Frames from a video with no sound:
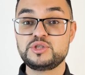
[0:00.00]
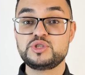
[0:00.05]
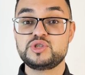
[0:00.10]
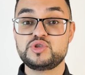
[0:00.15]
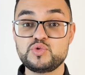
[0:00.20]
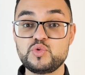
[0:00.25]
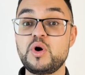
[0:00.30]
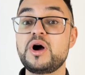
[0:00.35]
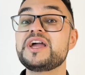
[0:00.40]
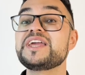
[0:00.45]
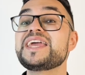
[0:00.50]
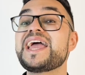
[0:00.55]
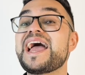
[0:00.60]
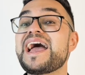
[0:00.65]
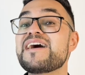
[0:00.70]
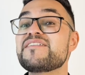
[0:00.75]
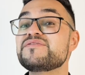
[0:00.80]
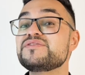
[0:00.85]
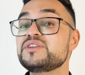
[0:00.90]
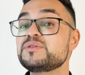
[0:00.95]
Do I
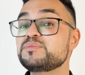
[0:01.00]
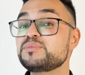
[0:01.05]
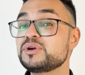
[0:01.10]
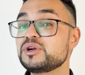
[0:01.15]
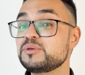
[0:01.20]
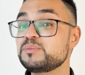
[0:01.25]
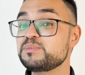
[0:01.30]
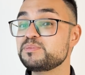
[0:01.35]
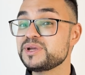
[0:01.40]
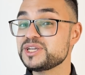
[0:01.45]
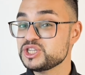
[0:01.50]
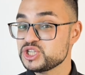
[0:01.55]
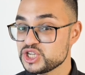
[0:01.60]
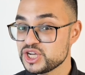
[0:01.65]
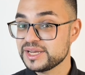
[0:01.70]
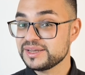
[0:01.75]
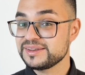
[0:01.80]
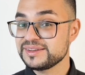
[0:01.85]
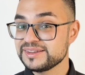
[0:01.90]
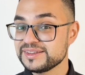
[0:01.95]
have the
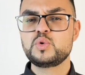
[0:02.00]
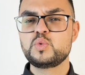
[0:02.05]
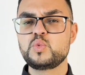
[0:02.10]
permission?